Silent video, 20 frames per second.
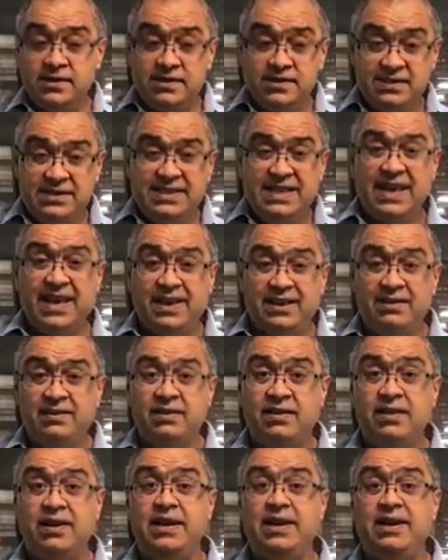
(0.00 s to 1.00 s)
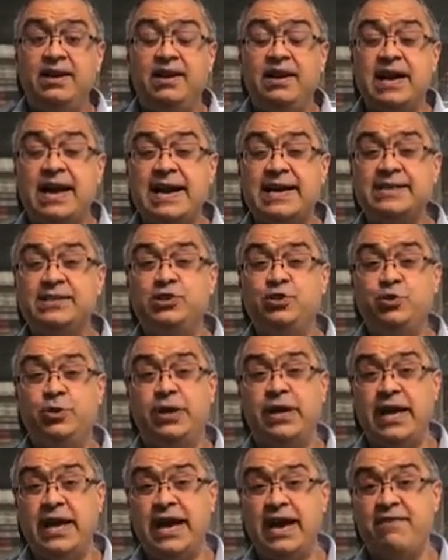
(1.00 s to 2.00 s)
sick in last
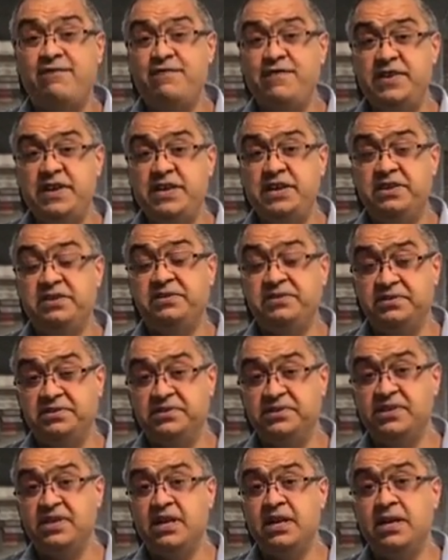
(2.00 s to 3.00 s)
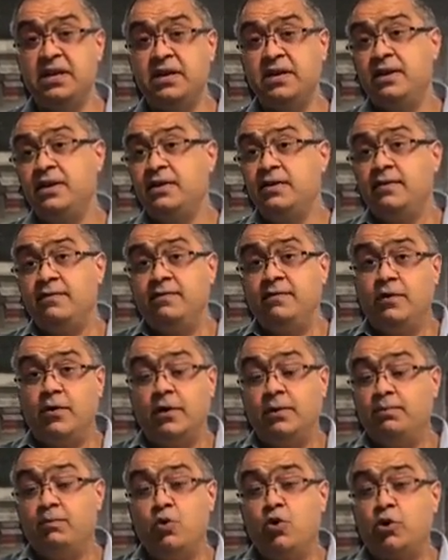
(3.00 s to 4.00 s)
2.5 years
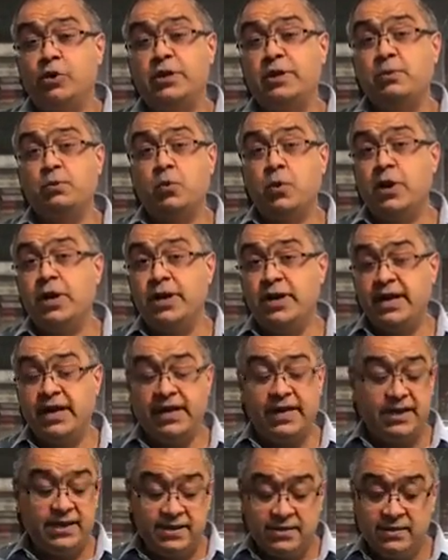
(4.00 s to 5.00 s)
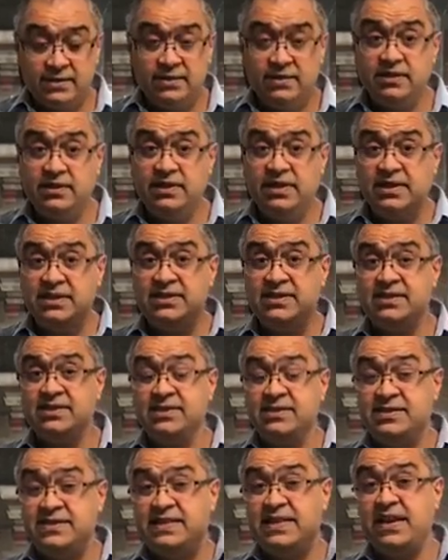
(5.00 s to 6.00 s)
for more than one day. This is
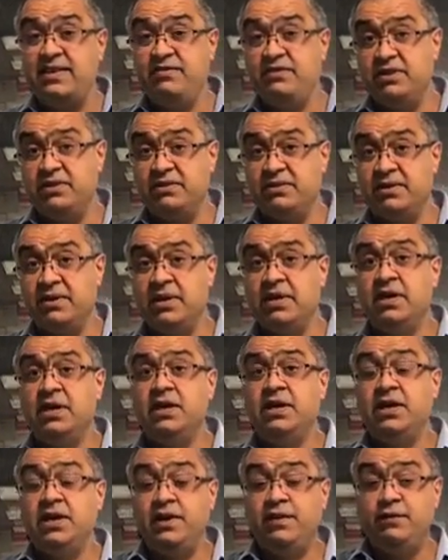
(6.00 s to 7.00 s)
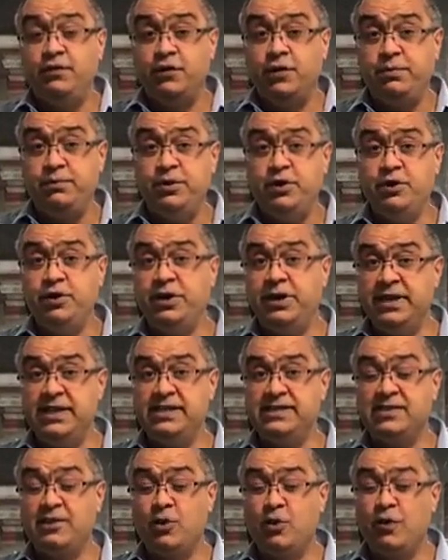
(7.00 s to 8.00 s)
a savior. If your immunity
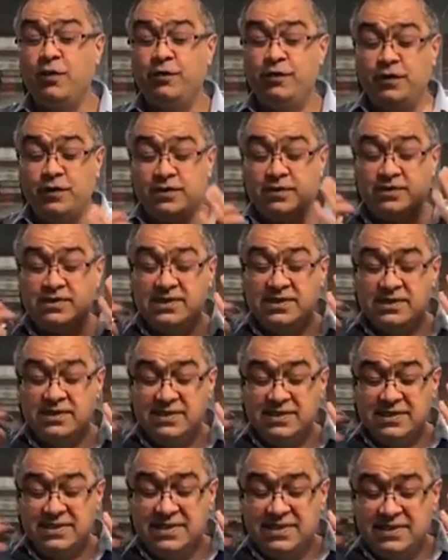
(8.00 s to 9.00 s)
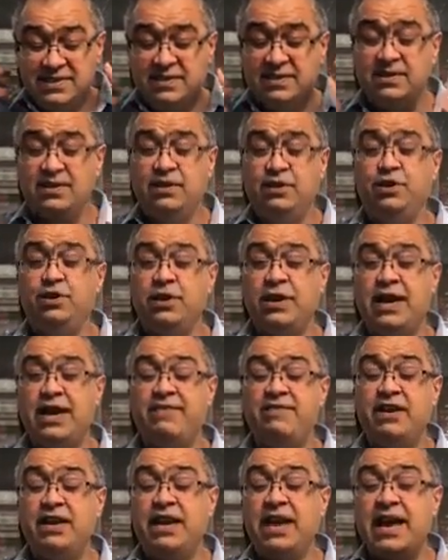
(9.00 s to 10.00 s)
is low, if you're
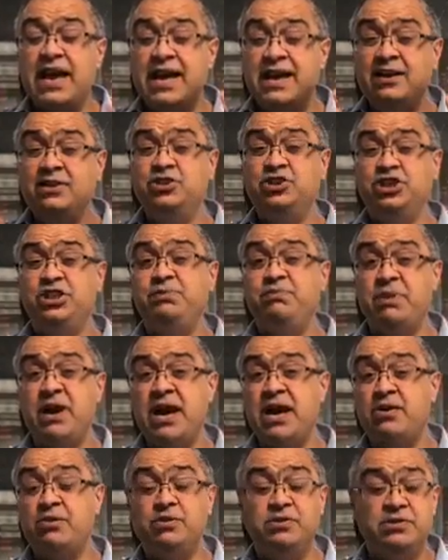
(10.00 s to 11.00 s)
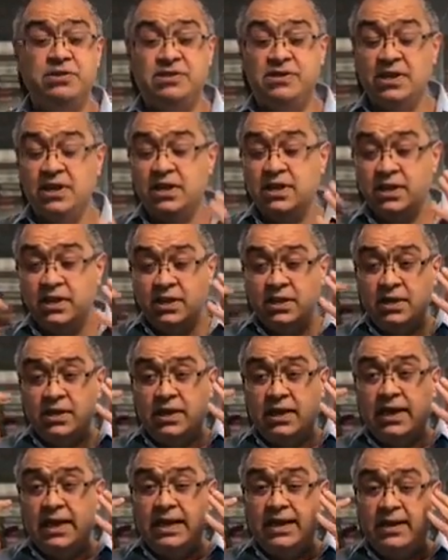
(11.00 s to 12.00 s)
having allergy bouts,
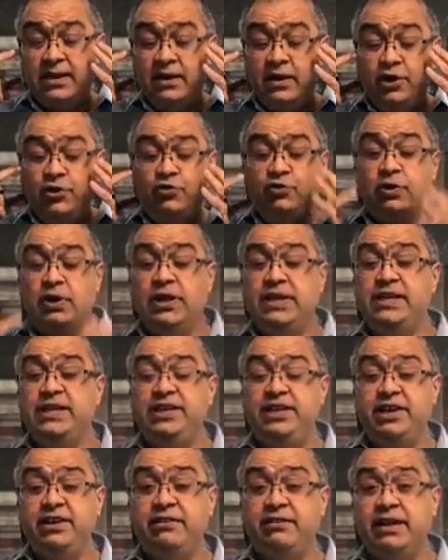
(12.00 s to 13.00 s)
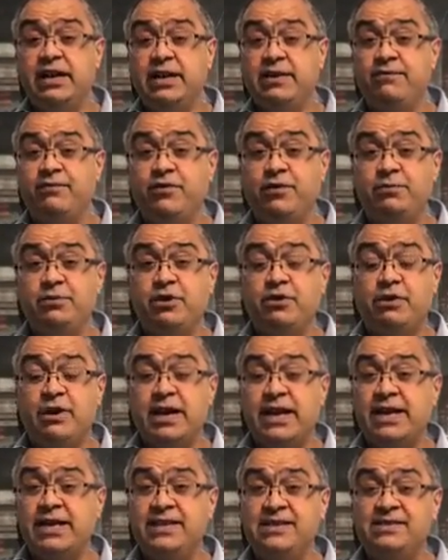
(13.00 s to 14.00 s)
like literally tearing up from your
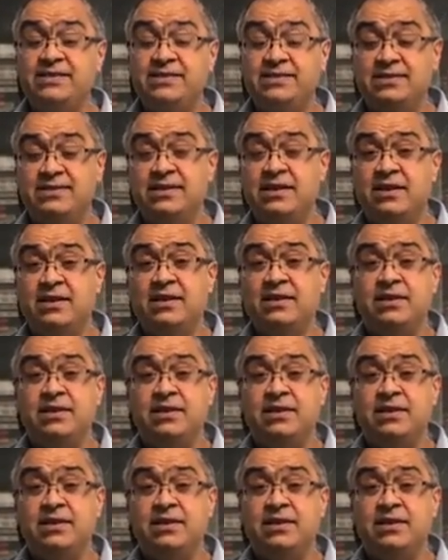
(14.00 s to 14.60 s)
eyes,